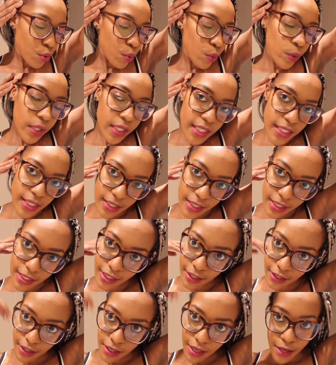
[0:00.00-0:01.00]

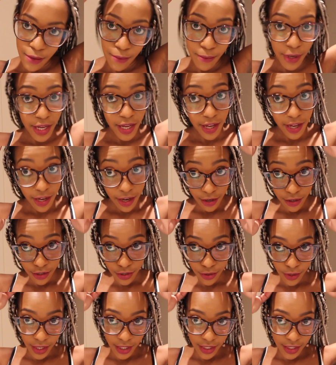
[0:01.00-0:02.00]
twisting my hair.
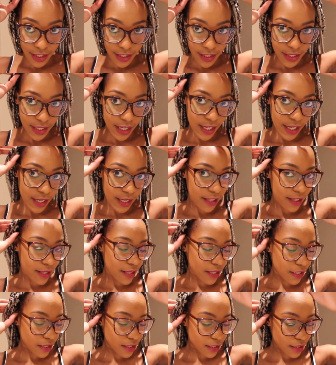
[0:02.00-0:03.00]
So I just take
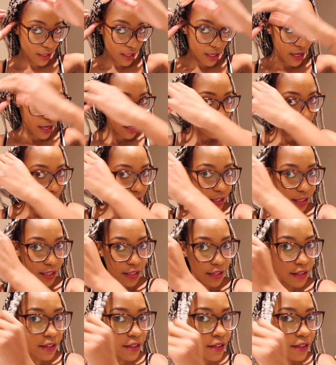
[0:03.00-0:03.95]
this line, like